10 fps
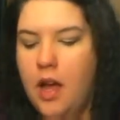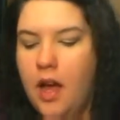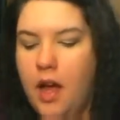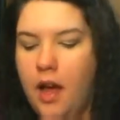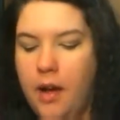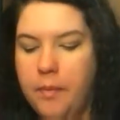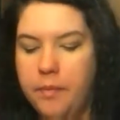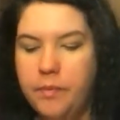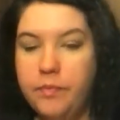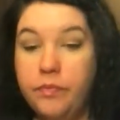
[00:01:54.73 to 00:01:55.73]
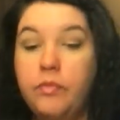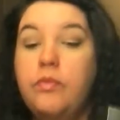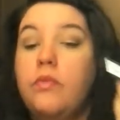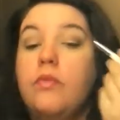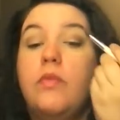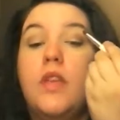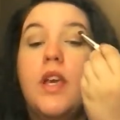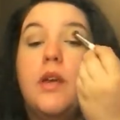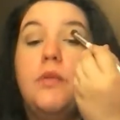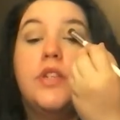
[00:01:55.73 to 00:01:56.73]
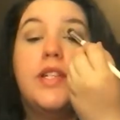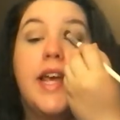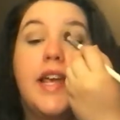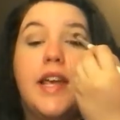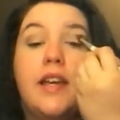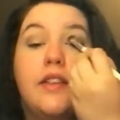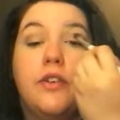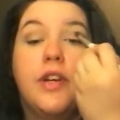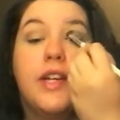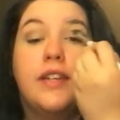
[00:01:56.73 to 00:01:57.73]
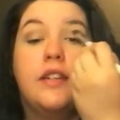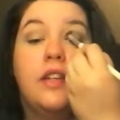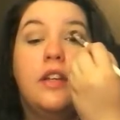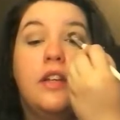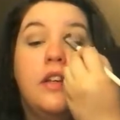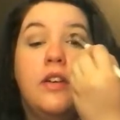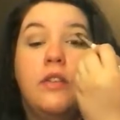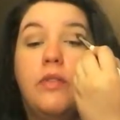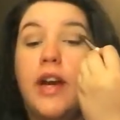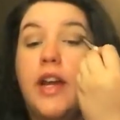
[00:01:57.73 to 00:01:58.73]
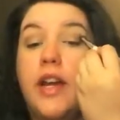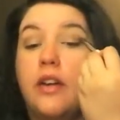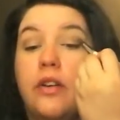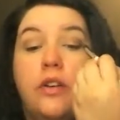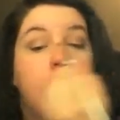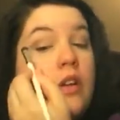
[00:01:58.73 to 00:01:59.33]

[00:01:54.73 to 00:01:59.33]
And we're just taking it in the crease right here.